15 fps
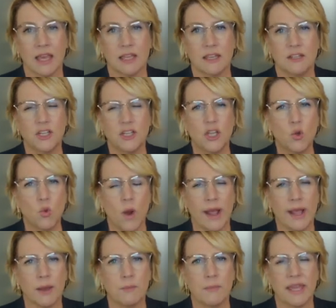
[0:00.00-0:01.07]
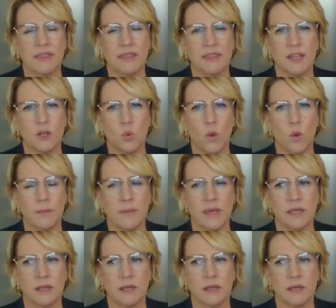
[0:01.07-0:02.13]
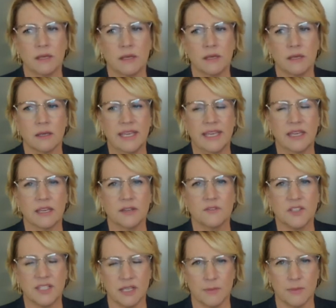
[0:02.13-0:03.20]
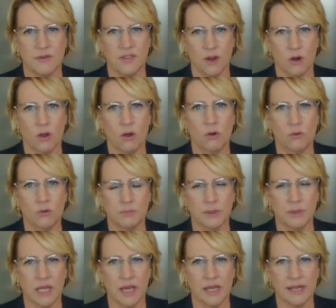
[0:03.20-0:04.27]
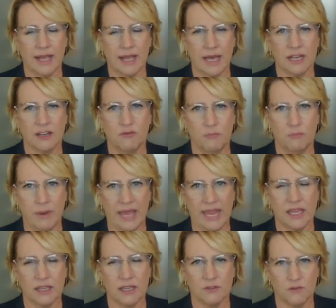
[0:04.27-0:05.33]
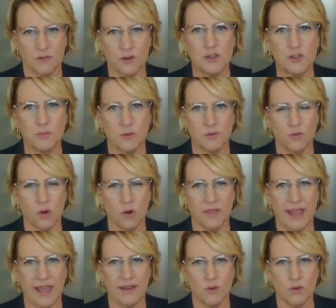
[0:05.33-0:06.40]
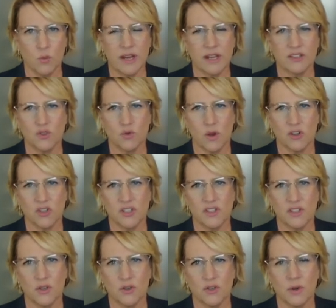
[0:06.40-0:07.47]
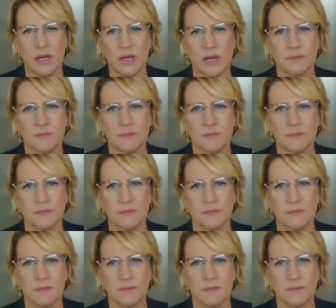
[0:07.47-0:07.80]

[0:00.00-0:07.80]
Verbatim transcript: Do you recommend that women give some of their own blood and kind of bank it first before they have a reconstruction surgery?